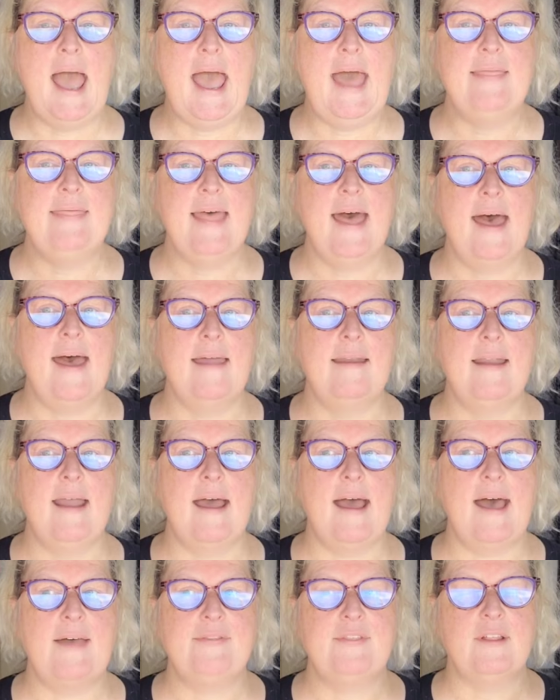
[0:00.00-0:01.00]
And then
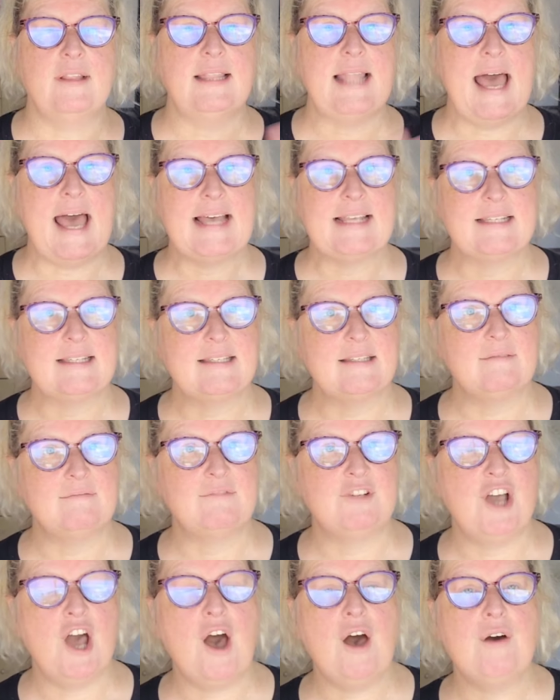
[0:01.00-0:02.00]
at the last
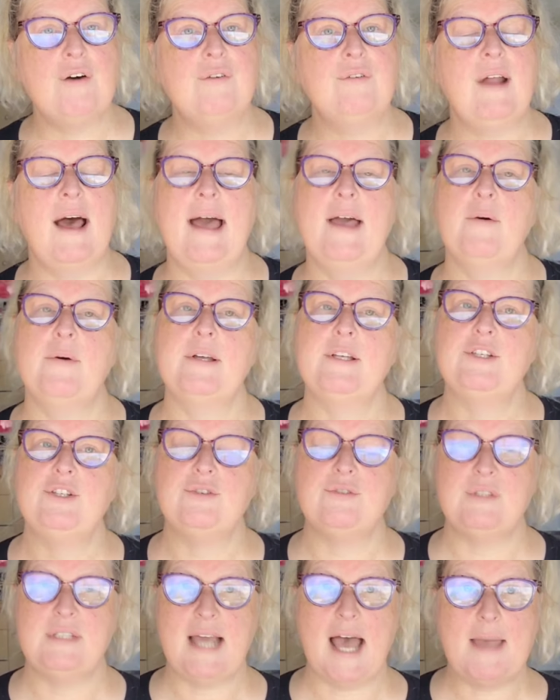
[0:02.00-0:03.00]
coat, I always
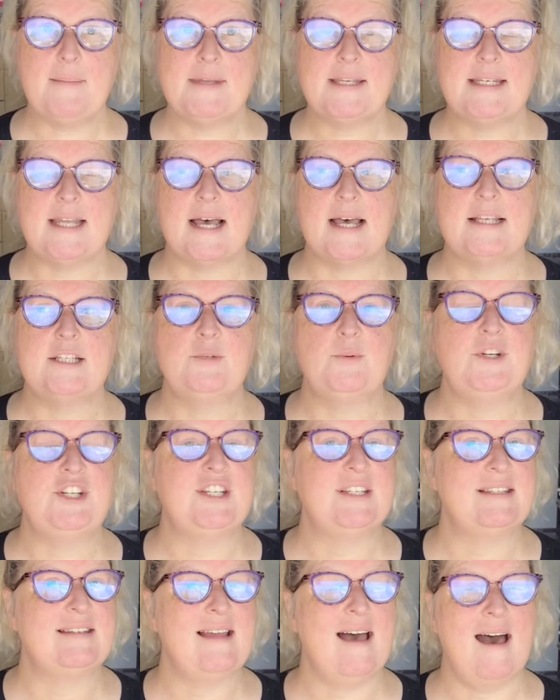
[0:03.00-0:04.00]
use diamond dust,
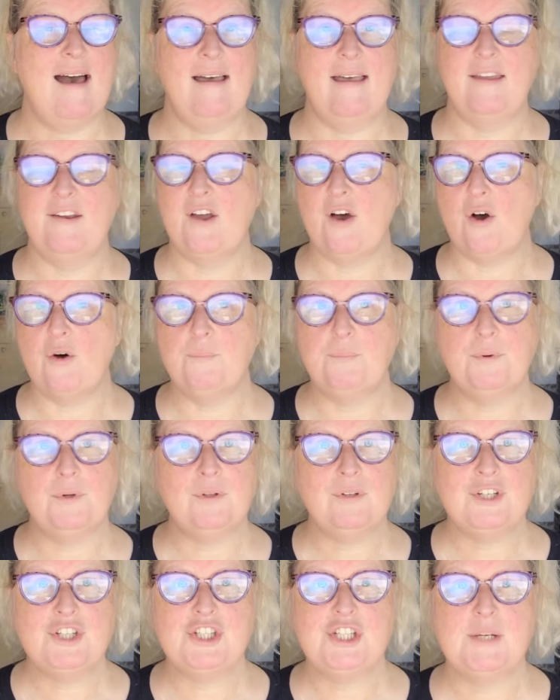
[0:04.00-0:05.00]
which is not an
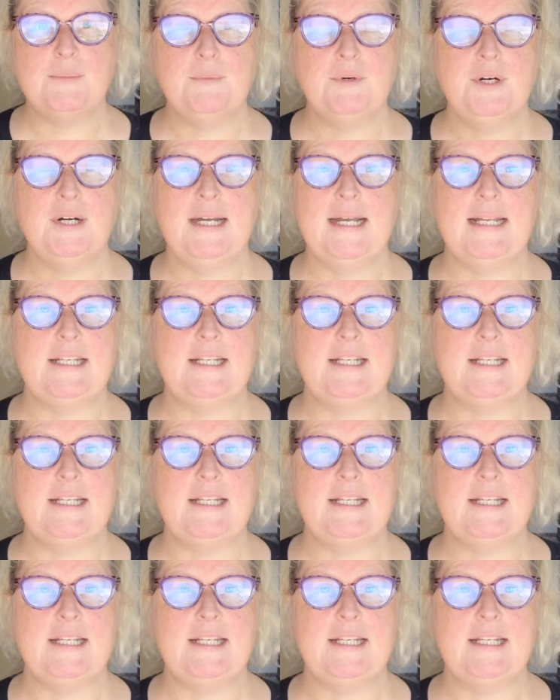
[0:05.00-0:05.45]
opal shimmer.